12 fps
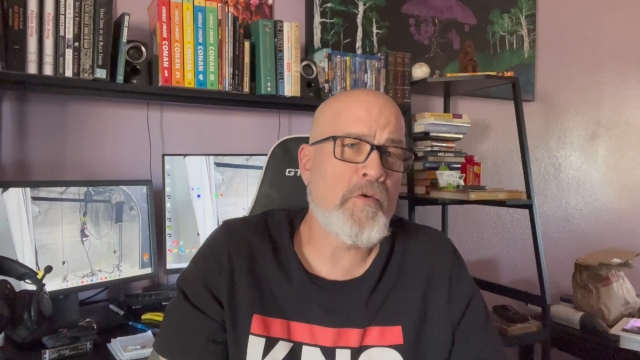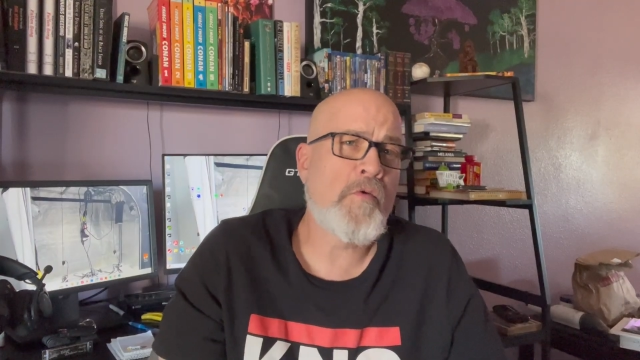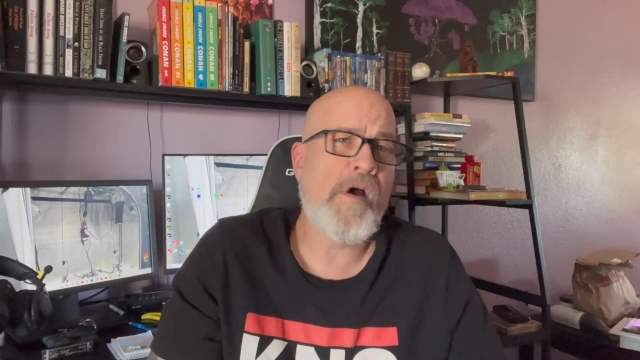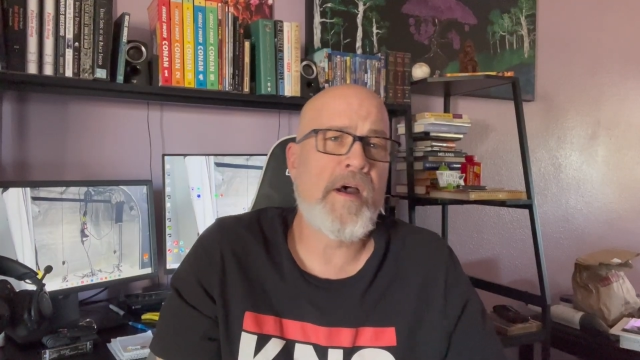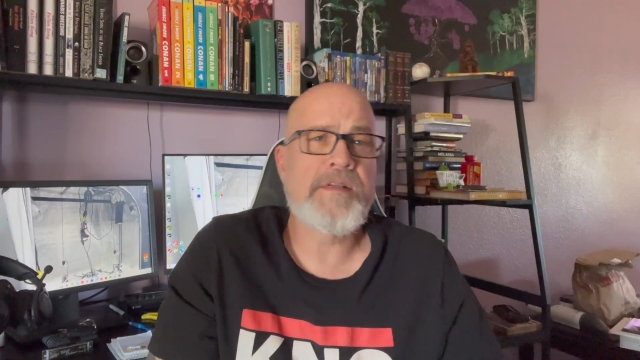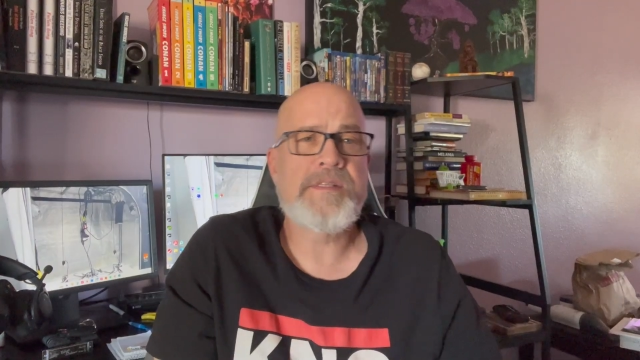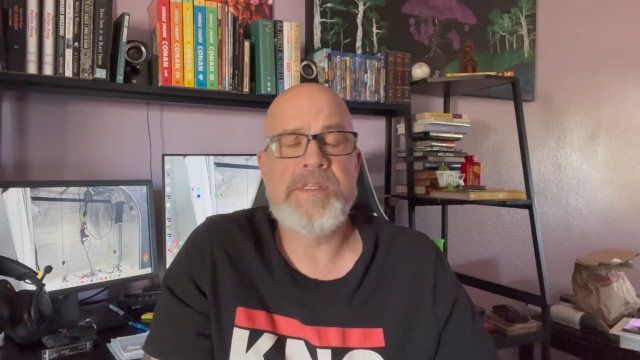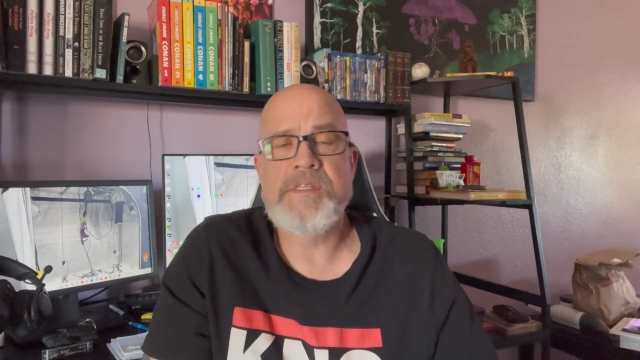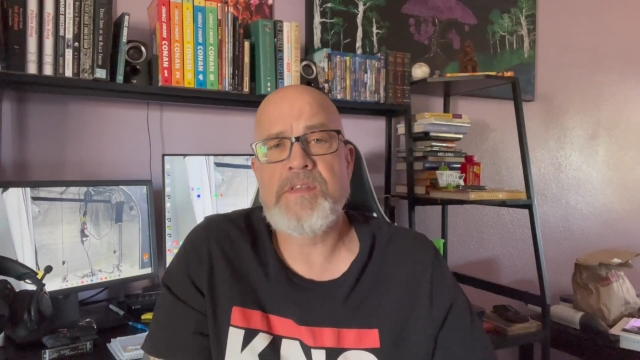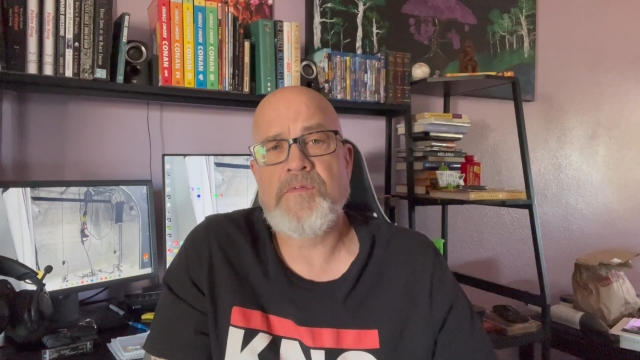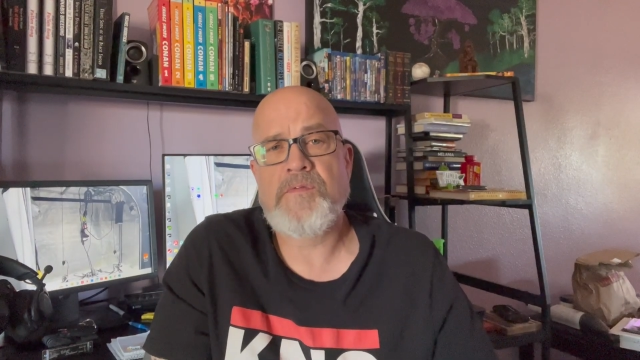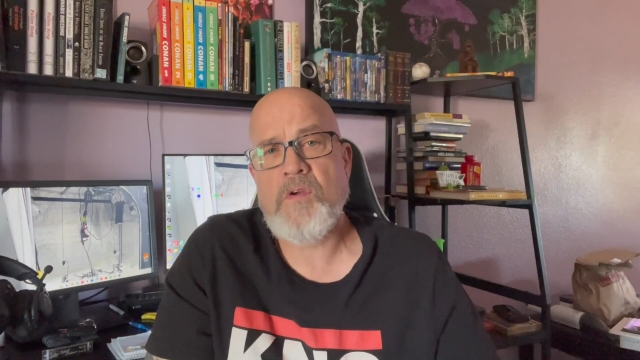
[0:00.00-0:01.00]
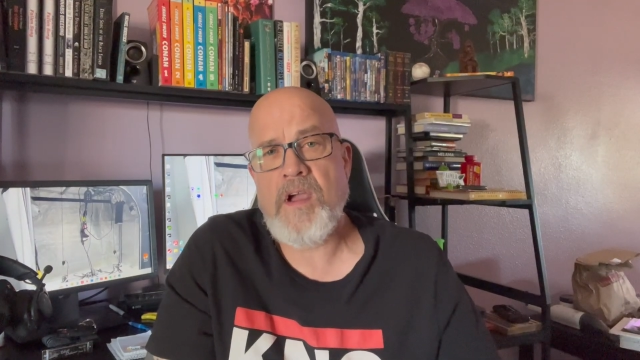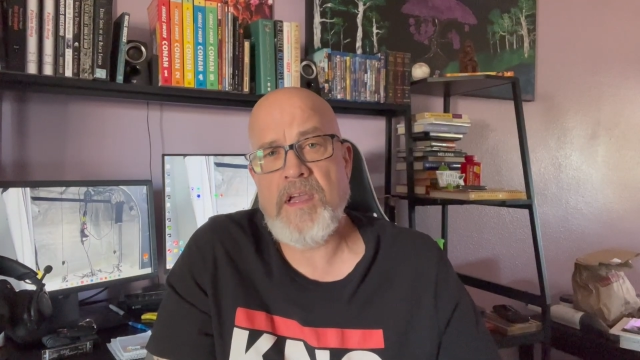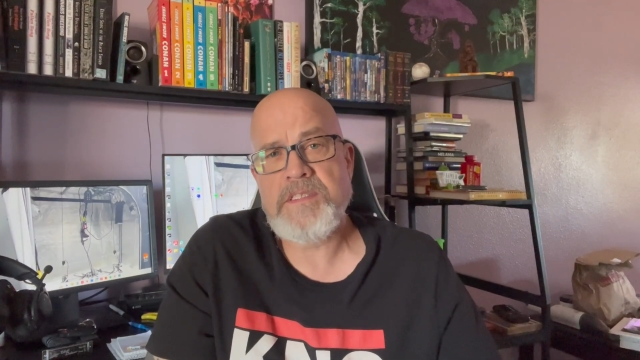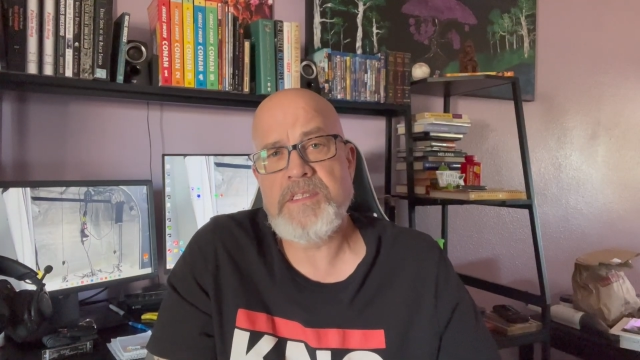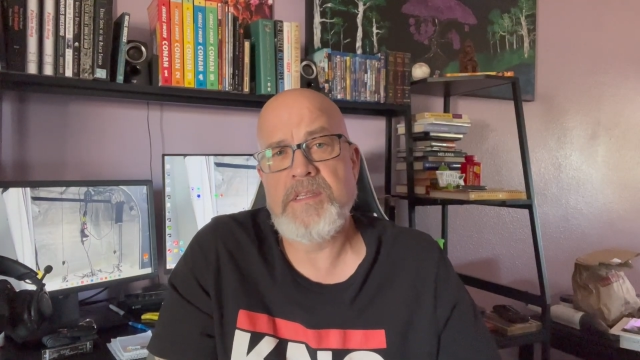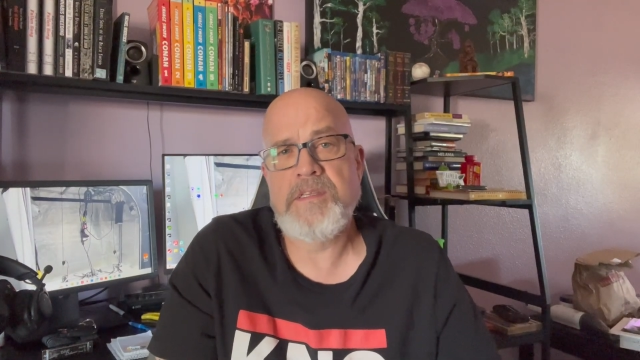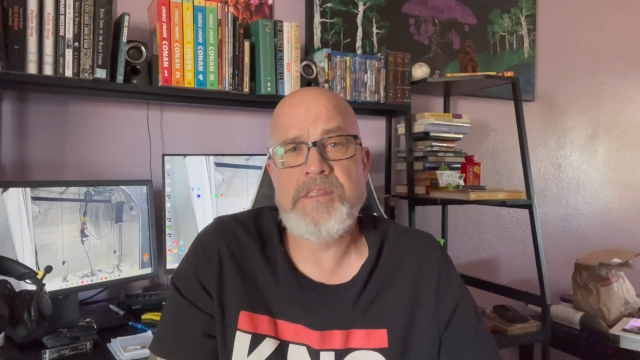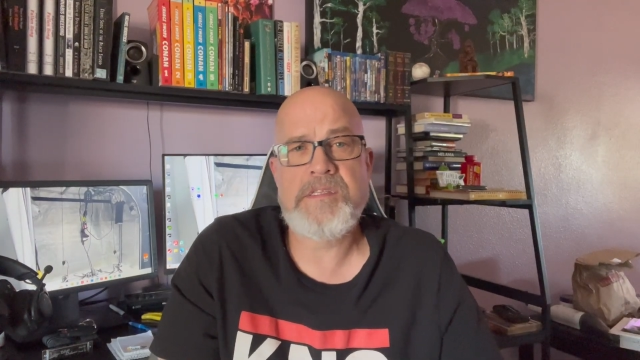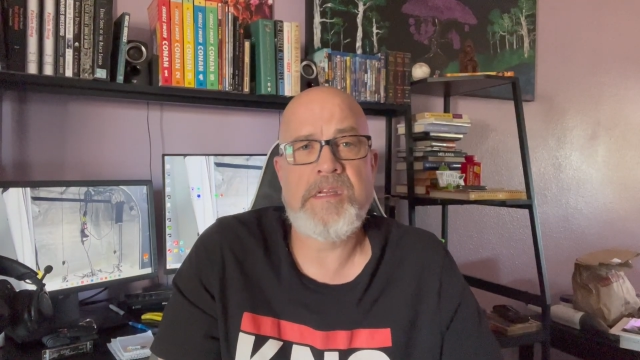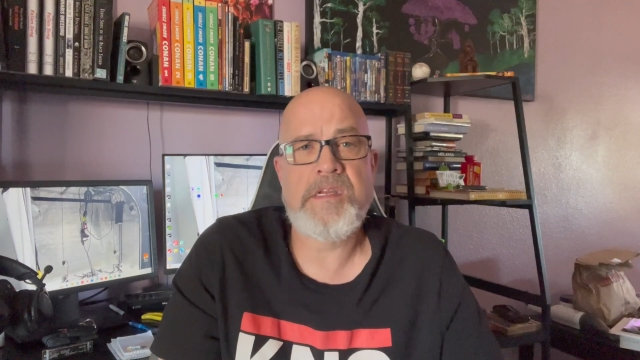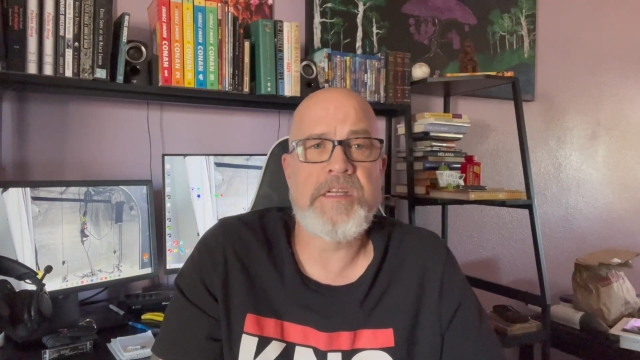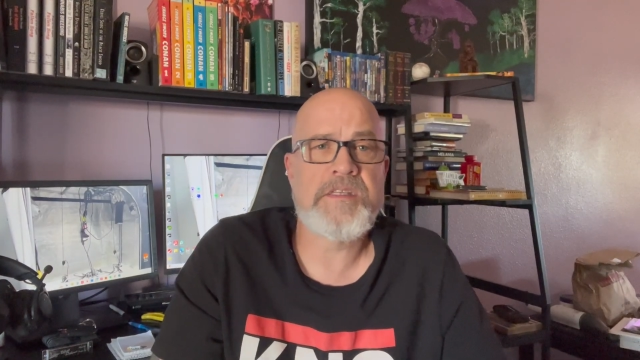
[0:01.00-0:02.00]
crosses of
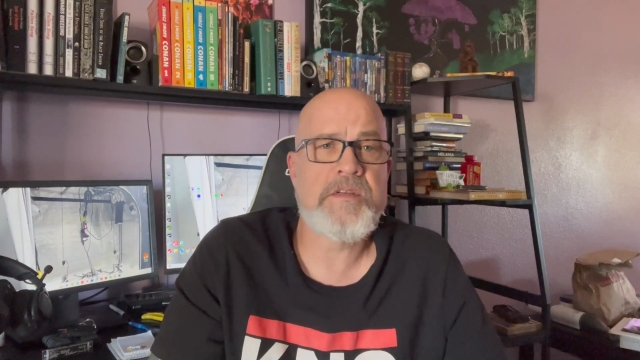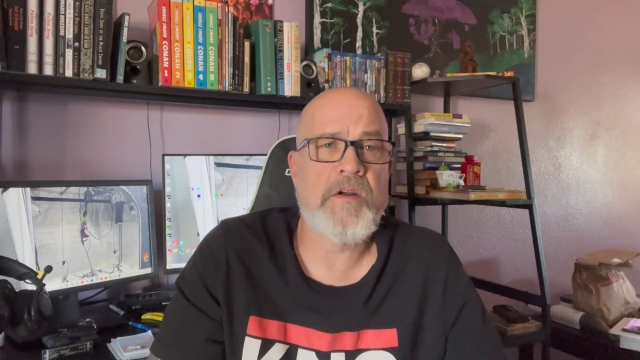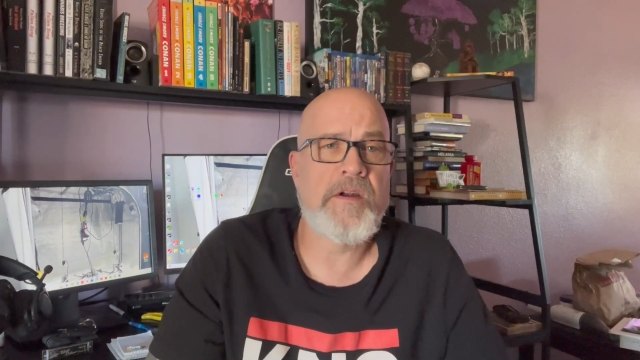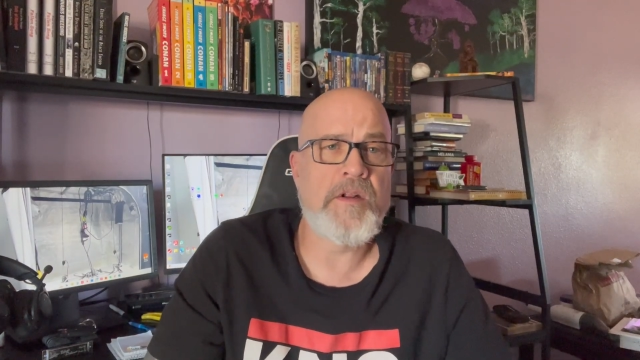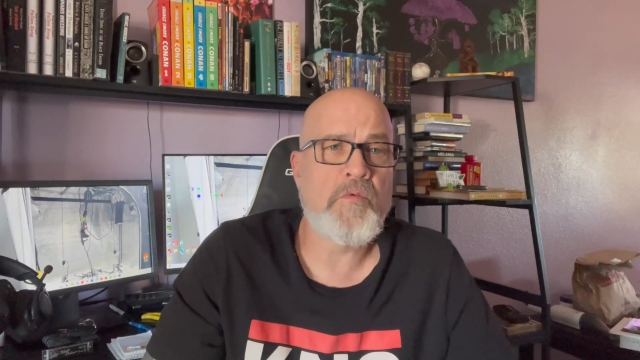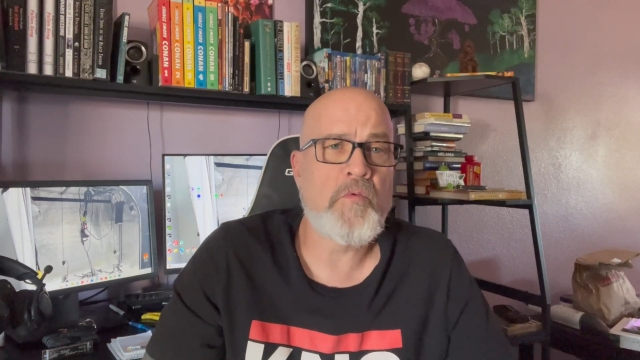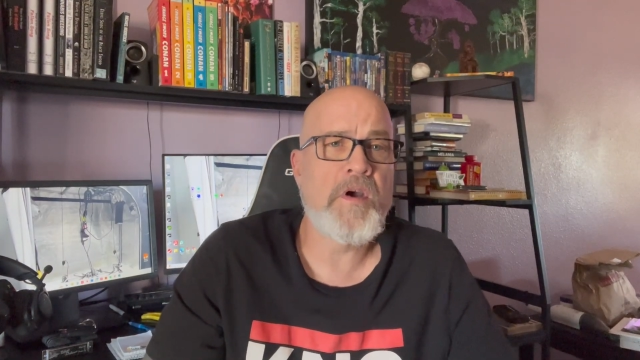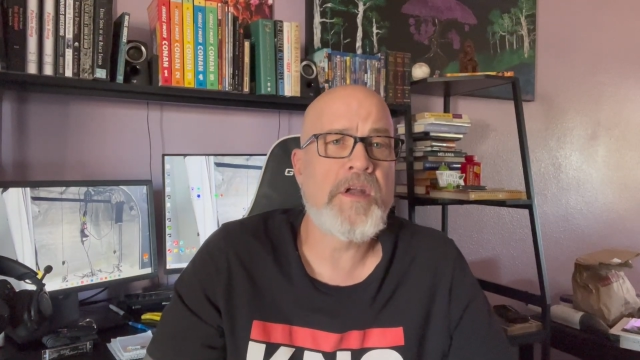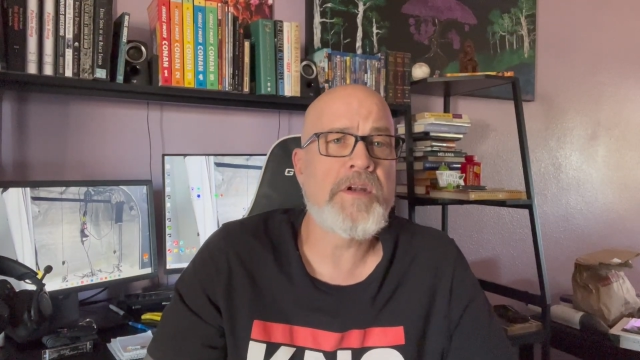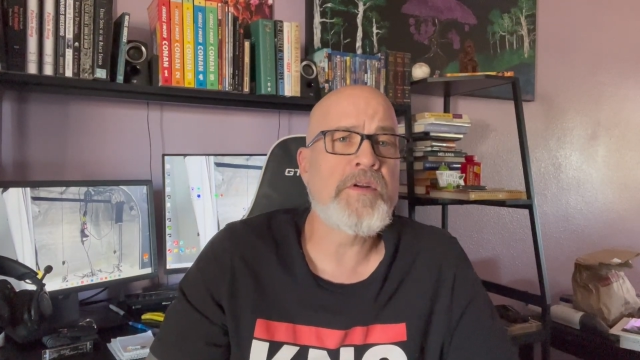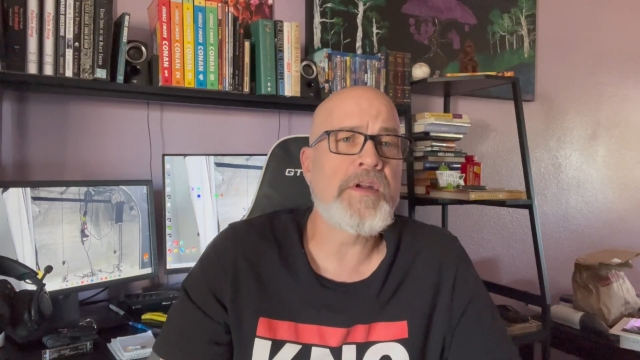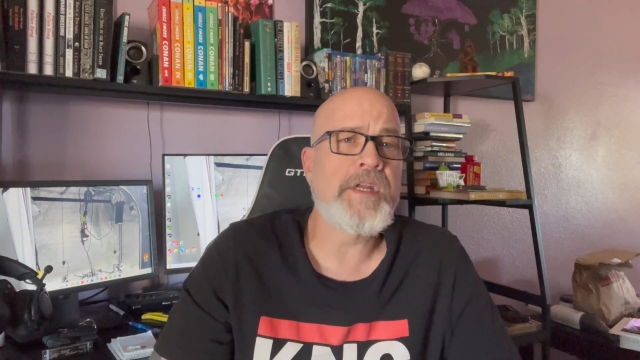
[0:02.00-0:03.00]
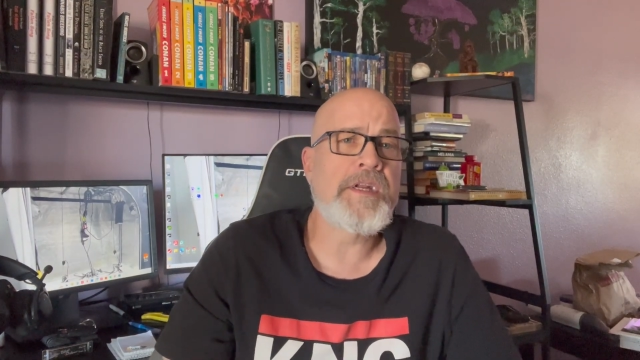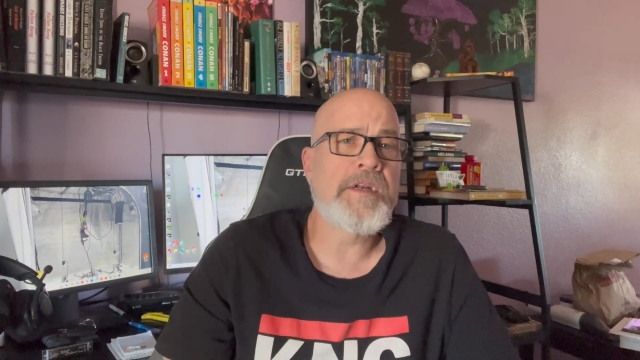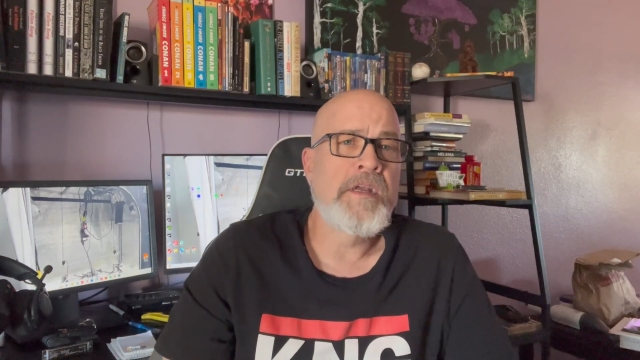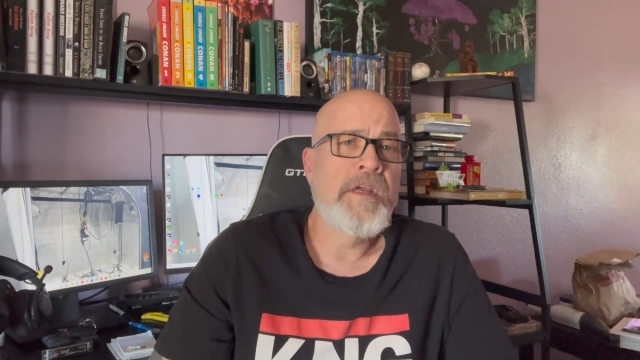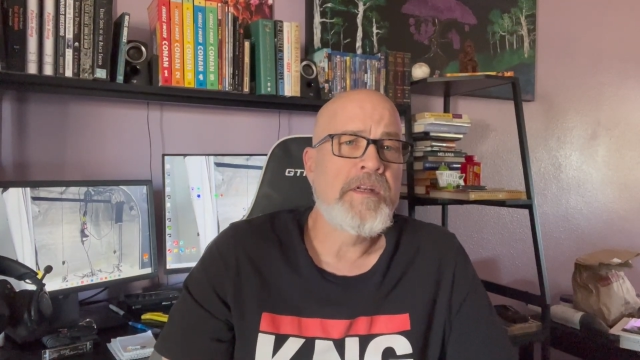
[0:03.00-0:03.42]
crosses, and I started wondering,